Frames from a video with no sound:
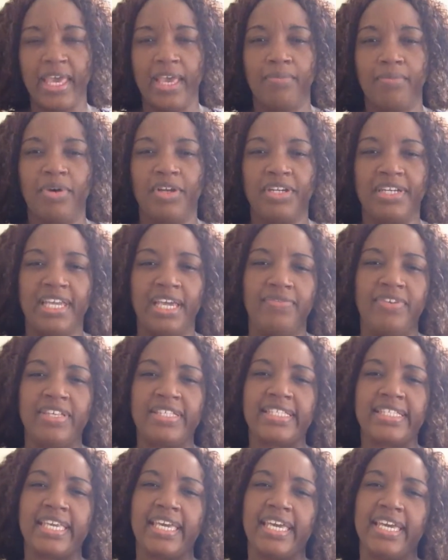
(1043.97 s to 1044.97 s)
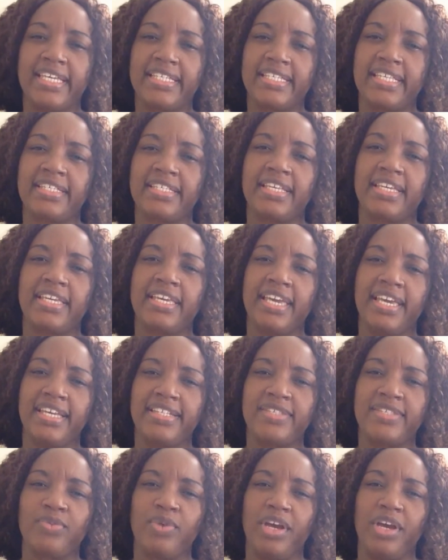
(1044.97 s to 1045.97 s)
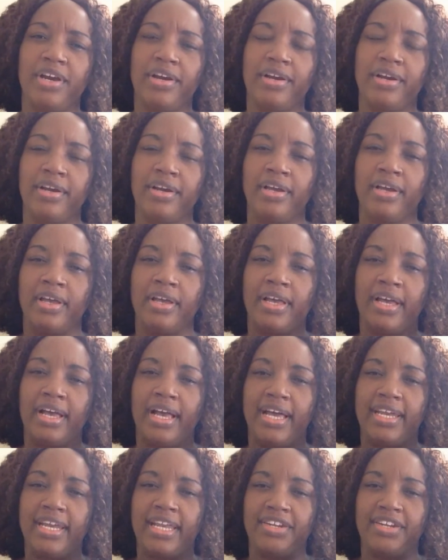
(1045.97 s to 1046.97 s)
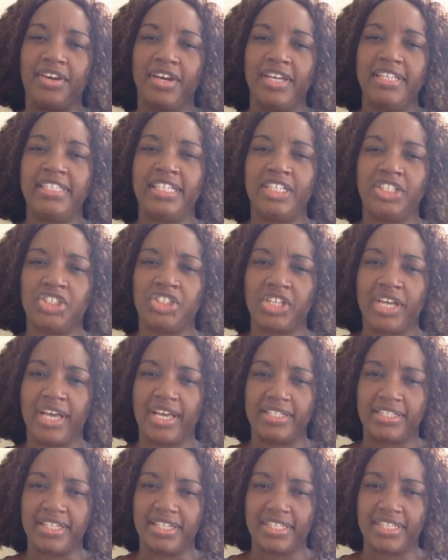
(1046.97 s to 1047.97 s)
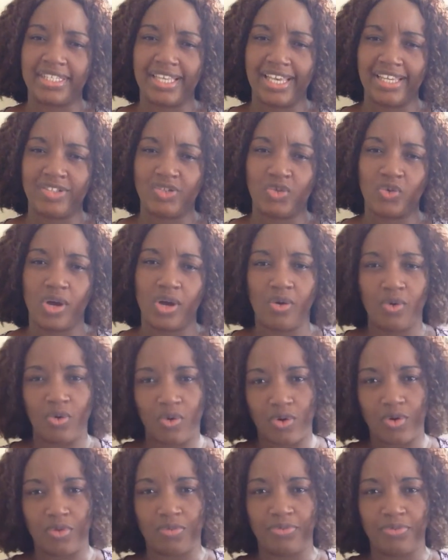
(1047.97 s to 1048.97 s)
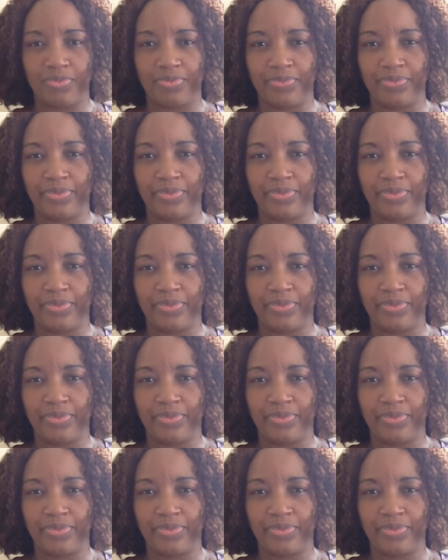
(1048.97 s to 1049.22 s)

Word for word: But David's case is a case where an anointed child is sent to a home,